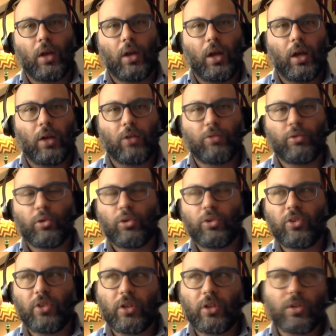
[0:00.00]
And of course,
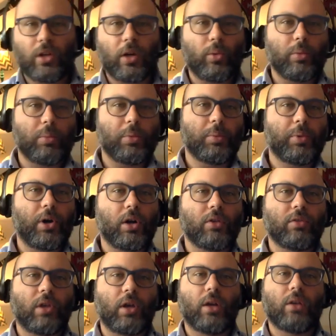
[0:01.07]
the internet will be part of
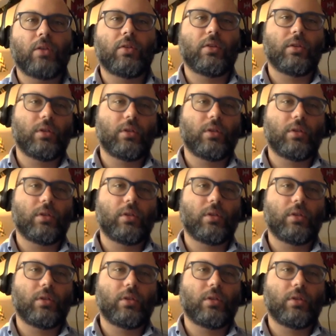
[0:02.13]
that.